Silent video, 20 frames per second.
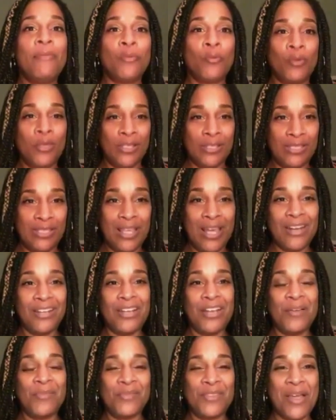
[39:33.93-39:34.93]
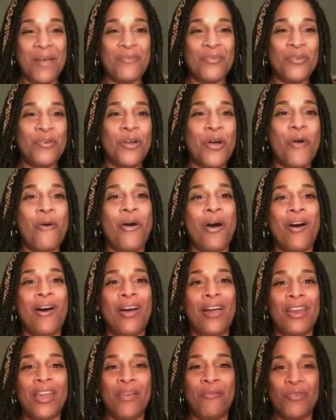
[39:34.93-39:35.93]
when the sun comes up, you go
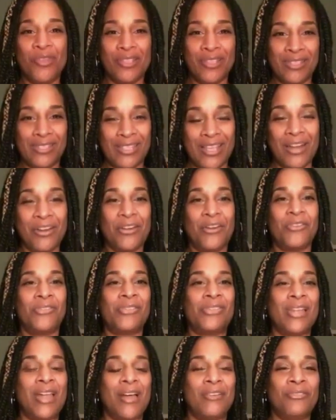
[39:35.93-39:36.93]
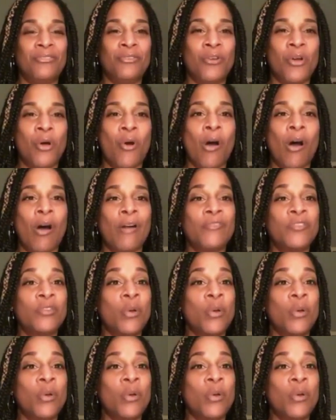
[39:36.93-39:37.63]
on, and when the sun goes down, you go off.